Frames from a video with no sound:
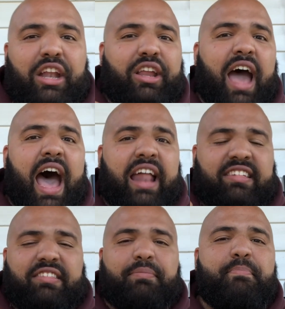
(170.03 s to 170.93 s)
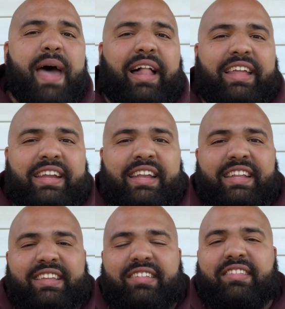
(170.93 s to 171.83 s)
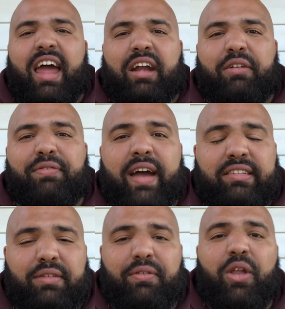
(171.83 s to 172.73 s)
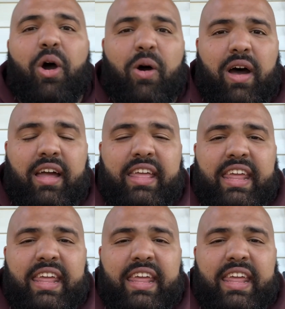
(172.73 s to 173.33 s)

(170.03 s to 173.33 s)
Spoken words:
God smelling the sacrifice of Noah